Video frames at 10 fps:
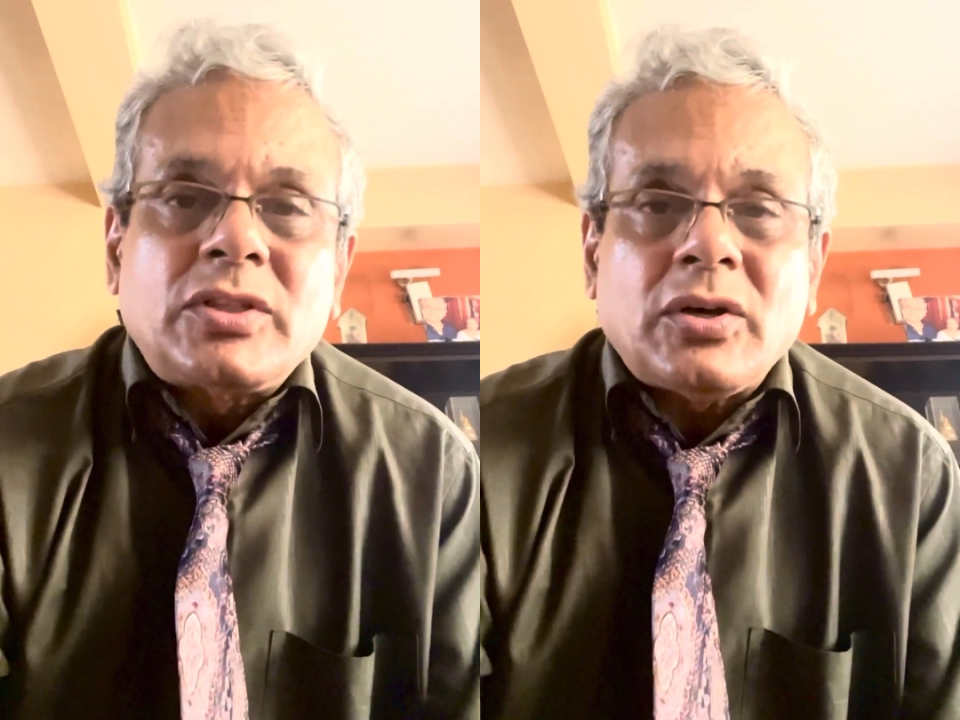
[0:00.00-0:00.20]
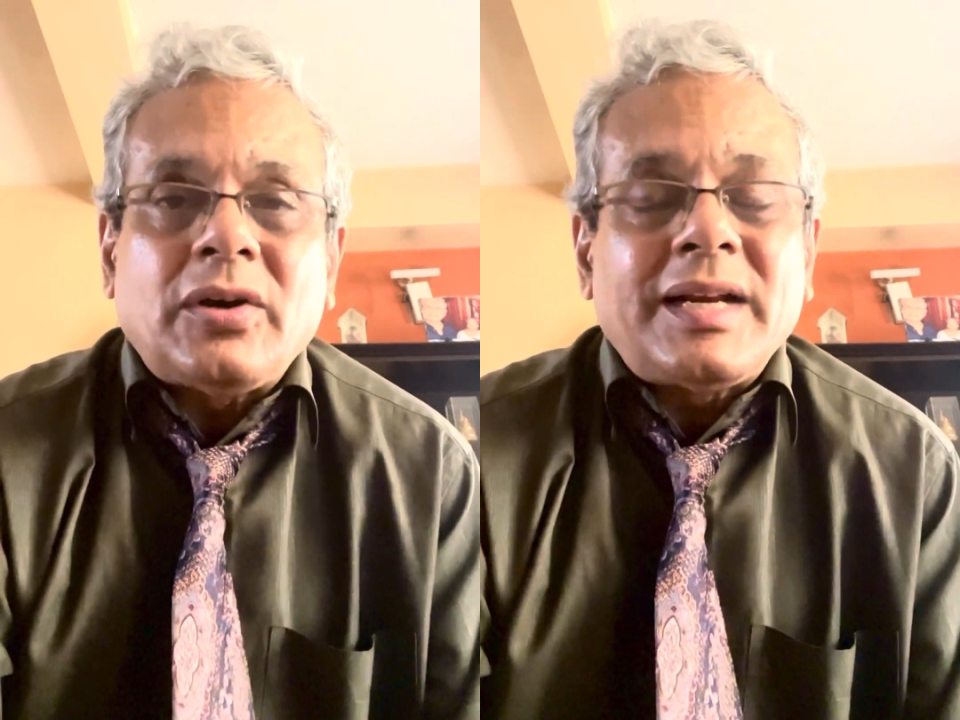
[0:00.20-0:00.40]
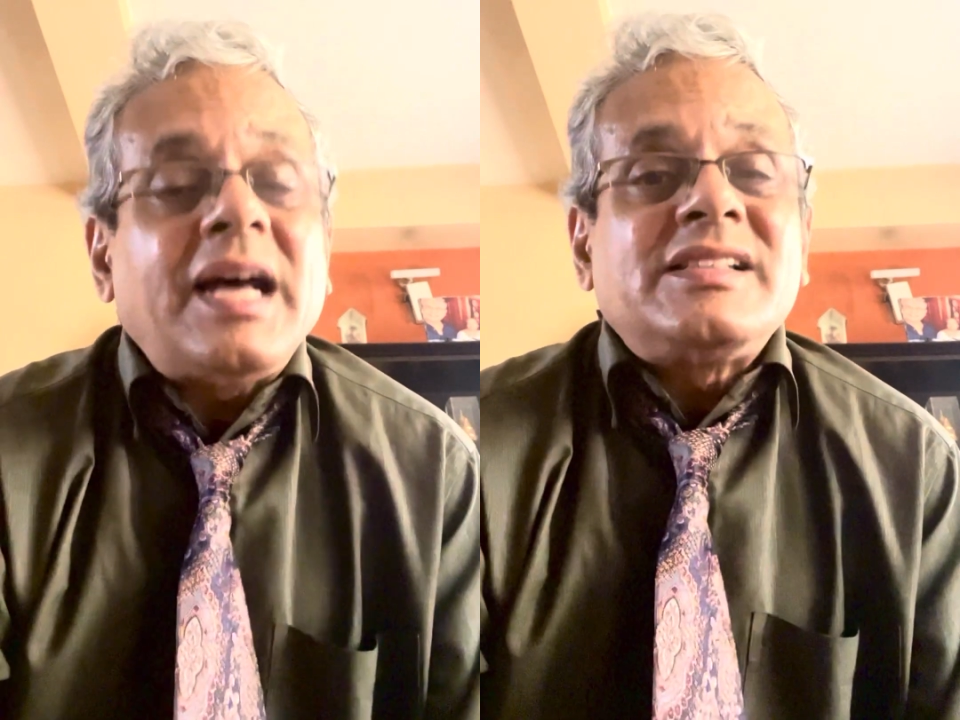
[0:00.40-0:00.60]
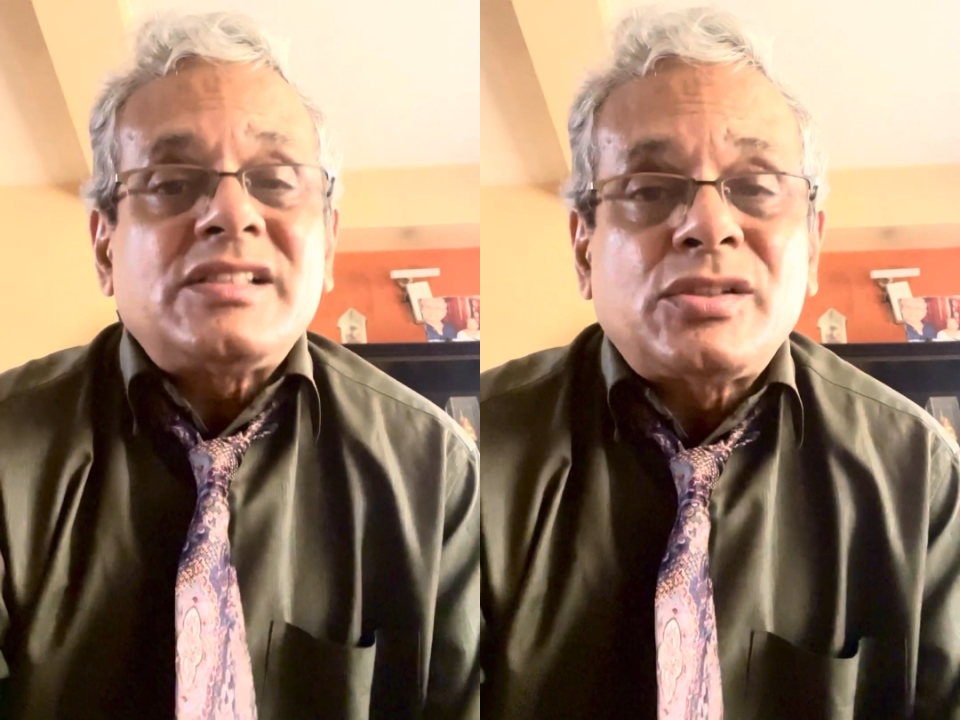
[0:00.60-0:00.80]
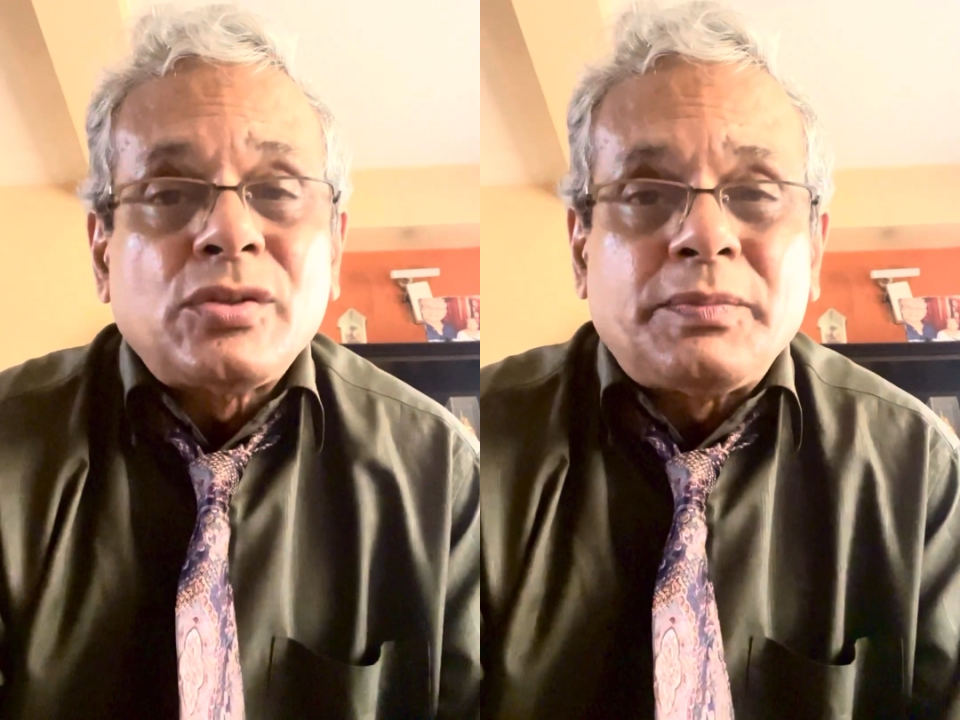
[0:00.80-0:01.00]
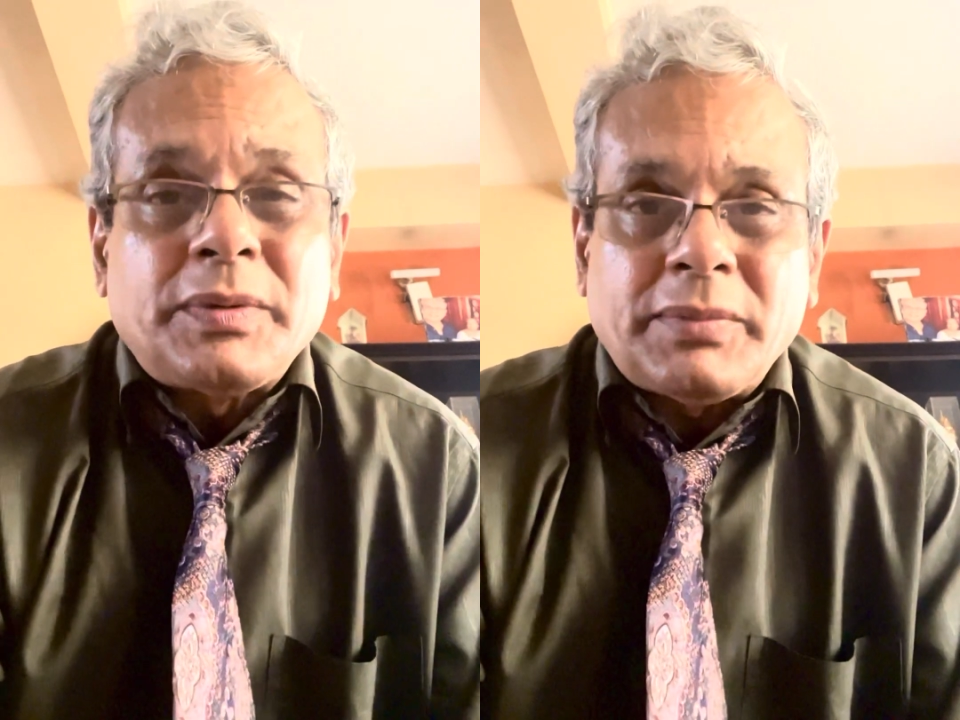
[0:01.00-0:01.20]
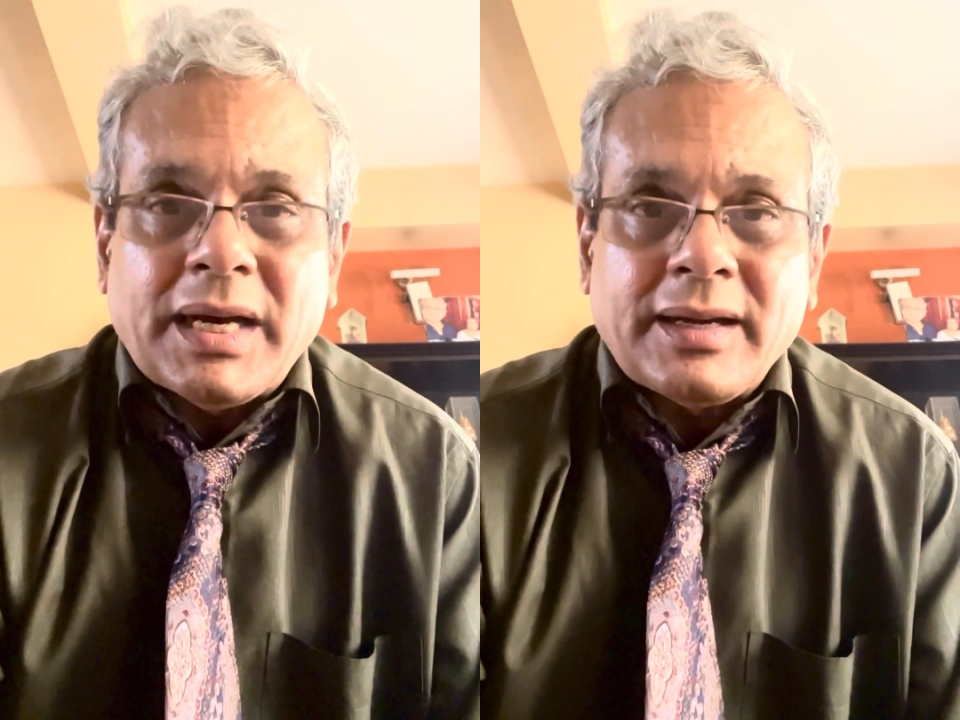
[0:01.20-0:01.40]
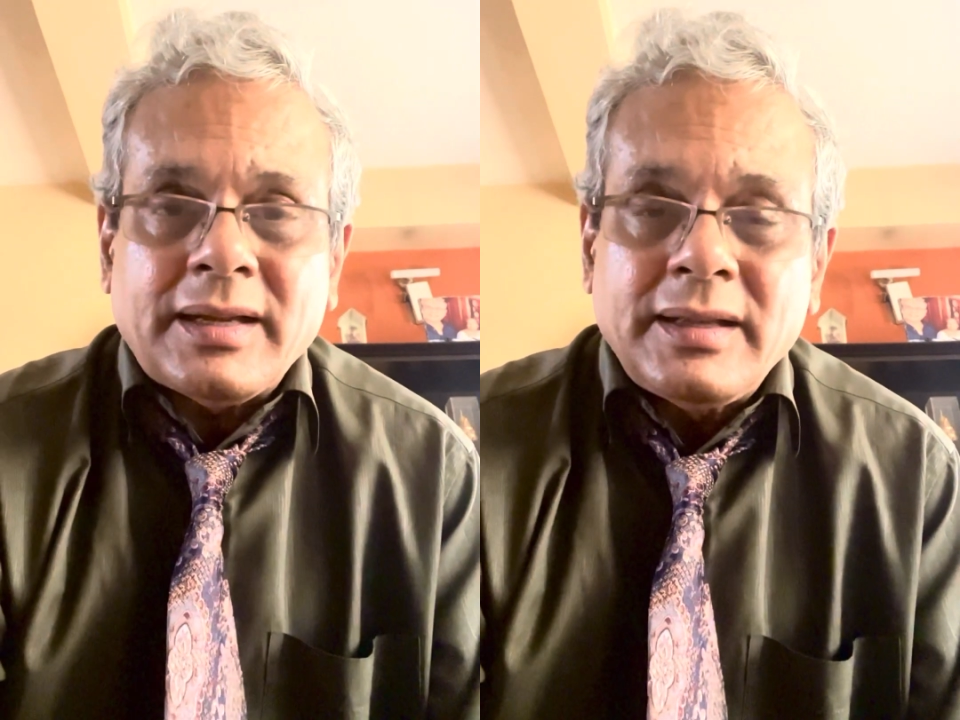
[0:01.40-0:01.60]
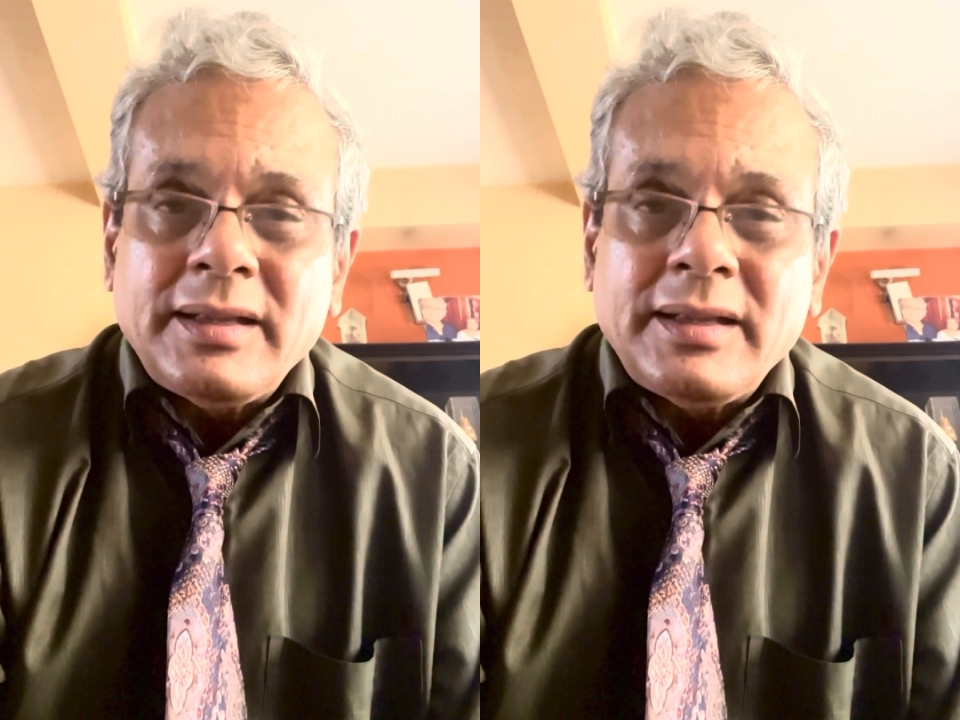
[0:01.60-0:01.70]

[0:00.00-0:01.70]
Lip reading: call a superbug.